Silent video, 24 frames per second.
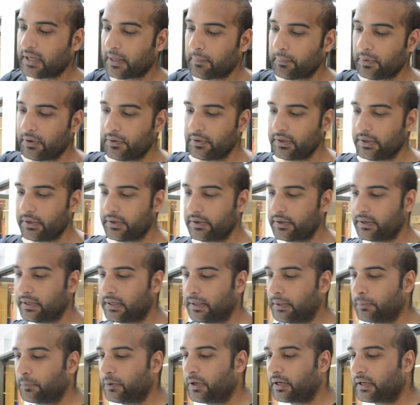Cambodia
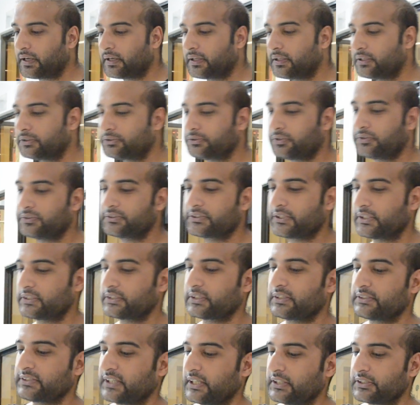and working in the Children's
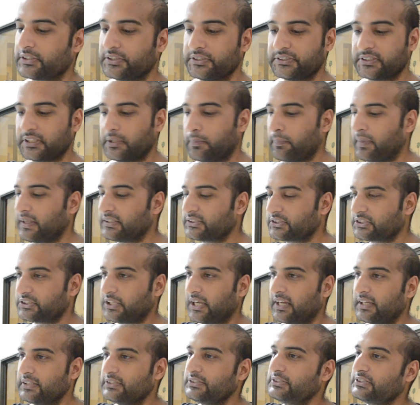Surgical Centre is an immense
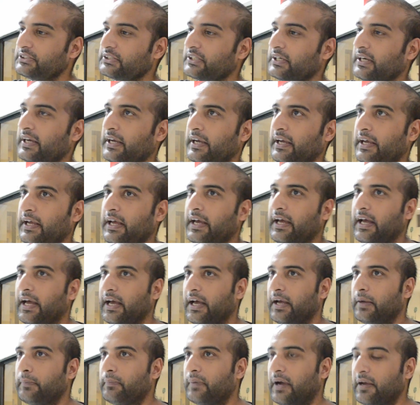challenge.
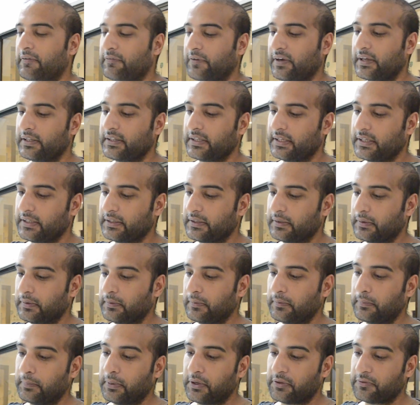I find it
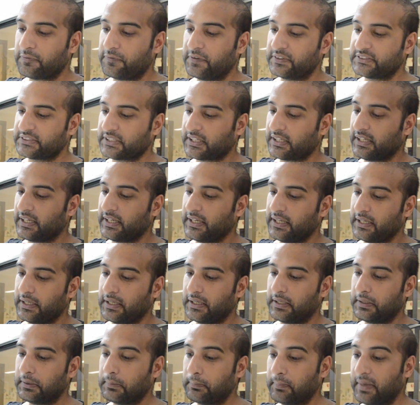both physically,
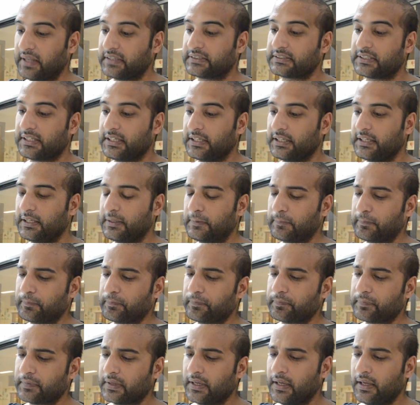mentally,
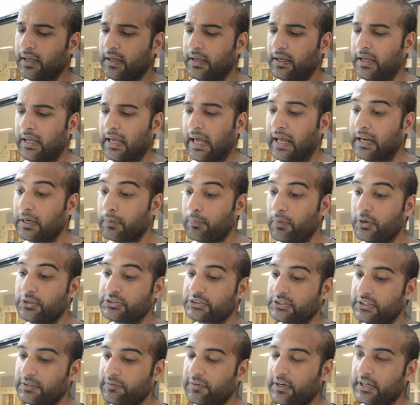and
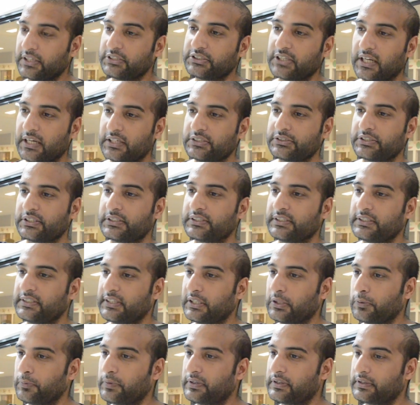emotionally very challenging to
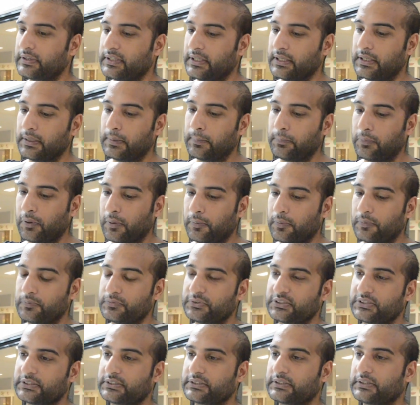deal with the
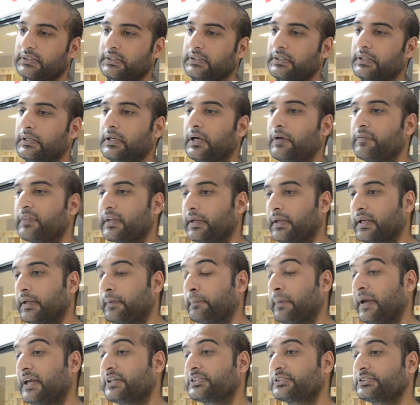problems of the
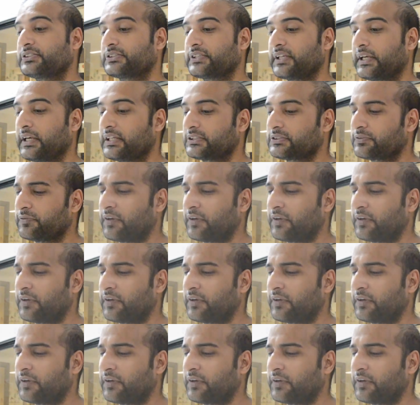patients here. It's